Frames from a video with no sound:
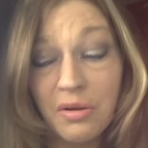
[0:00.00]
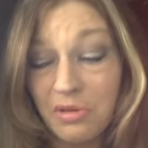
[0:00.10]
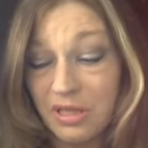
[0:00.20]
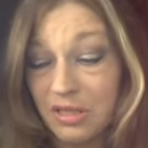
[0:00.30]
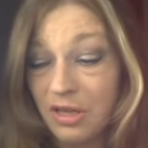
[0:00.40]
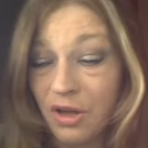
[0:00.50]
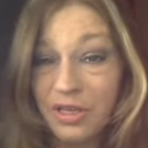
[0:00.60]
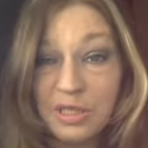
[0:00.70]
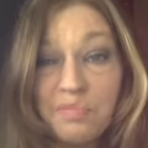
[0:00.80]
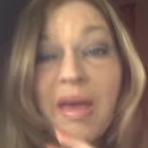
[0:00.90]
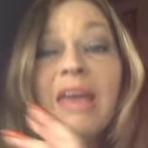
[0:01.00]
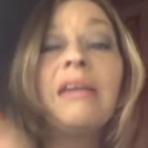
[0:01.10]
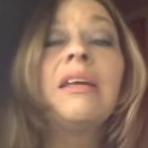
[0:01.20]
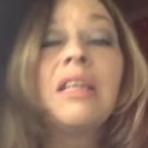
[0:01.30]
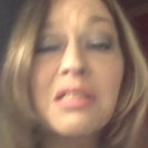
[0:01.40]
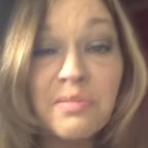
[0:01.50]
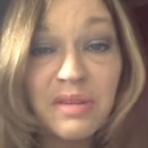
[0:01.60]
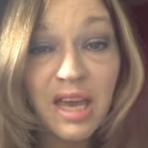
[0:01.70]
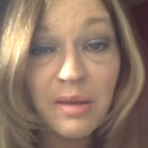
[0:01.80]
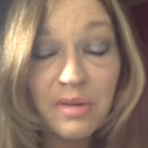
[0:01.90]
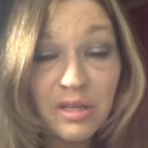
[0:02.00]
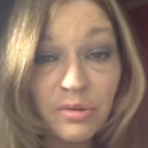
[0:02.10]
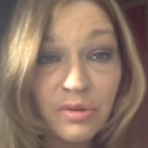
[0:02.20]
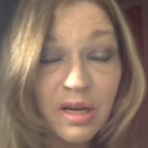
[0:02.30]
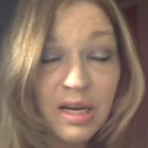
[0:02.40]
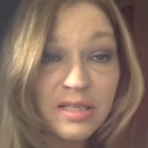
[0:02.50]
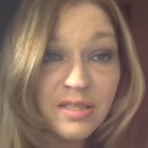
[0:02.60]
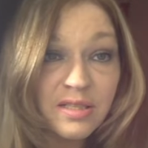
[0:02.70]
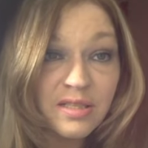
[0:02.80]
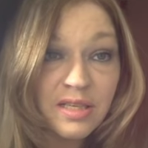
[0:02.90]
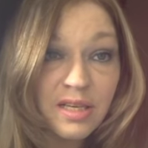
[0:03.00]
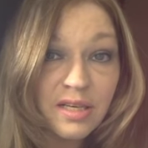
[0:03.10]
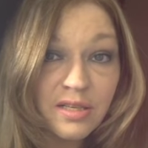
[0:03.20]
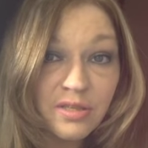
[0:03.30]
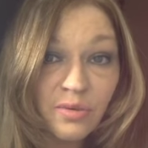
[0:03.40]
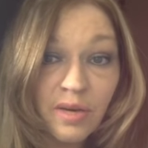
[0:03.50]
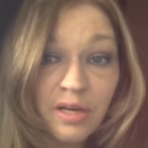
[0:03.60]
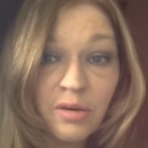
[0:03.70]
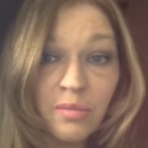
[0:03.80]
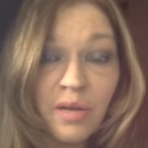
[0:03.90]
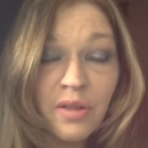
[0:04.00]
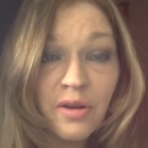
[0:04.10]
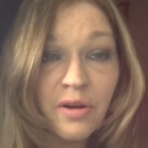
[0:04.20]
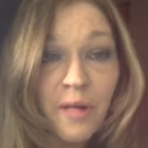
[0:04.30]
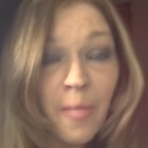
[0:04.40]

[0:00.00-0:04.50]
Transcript: and all this paganism came in through Constantine and his heretical mother.